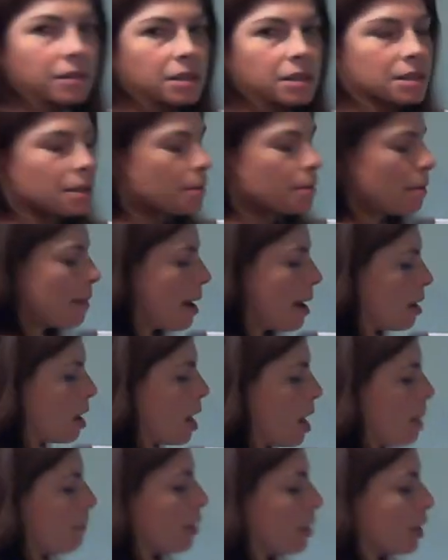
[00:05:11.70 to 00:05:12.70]
the same amount,
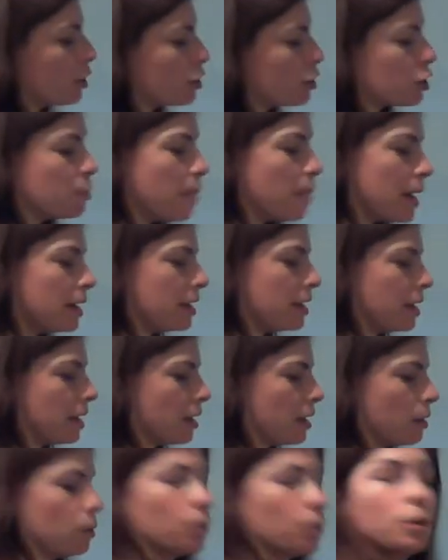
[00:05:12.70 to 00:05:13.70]
but your
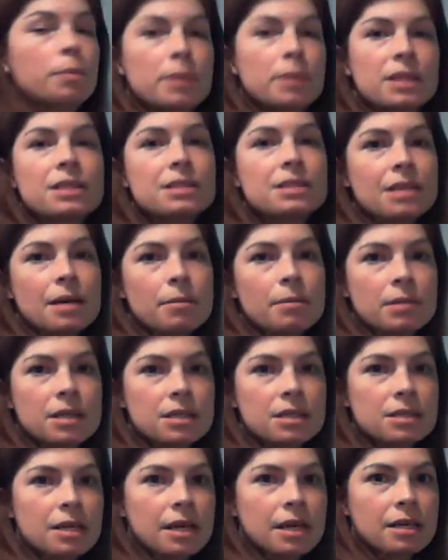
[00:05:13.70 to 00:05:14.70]
spending would be the same in
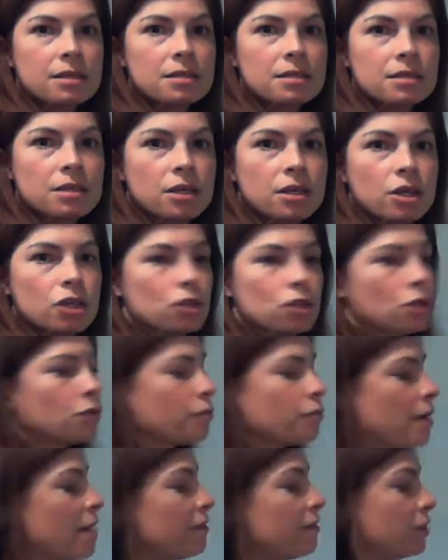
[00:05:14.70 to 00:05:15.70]
this case. So the
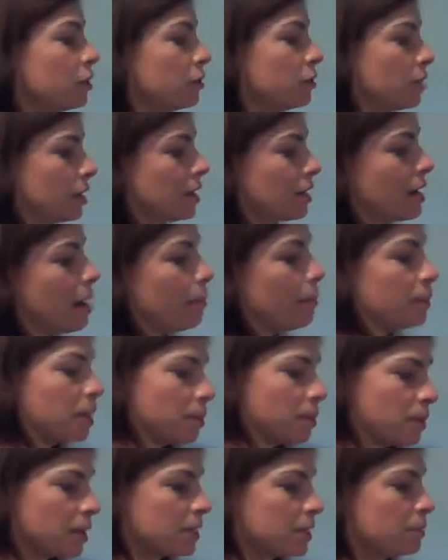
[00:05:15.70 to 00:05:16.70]
revenue that the company
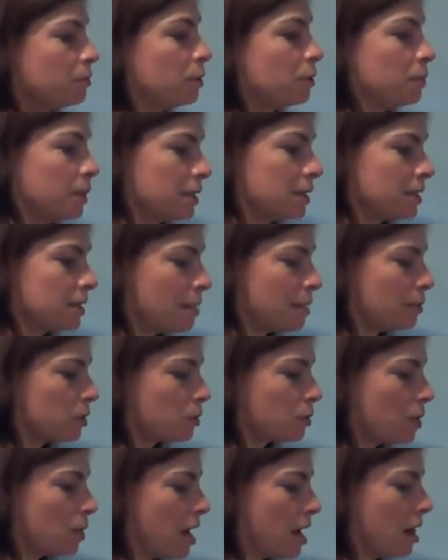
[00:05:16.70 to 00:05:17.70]
brings in would be the same as
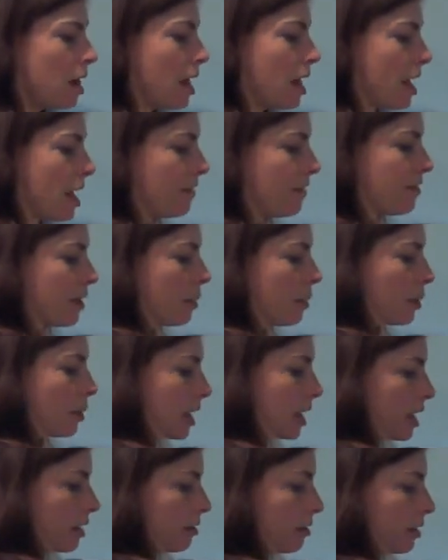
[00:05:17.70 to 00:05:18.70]
well. If they were to
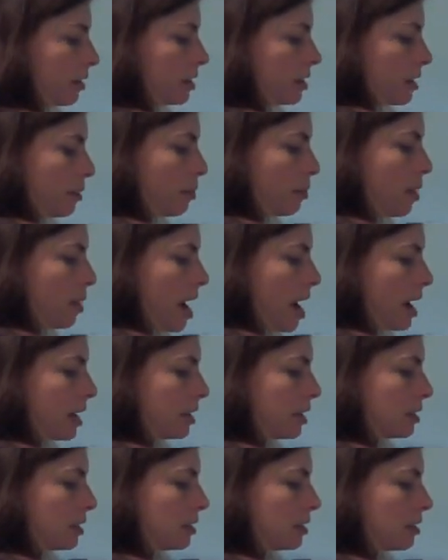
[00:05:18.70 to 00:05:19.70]
increase their
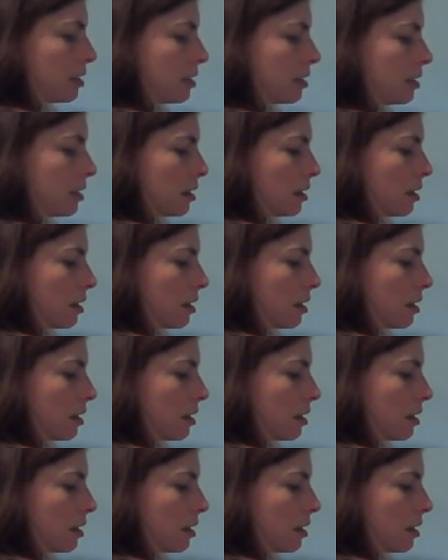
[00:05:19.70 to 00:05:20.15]
price,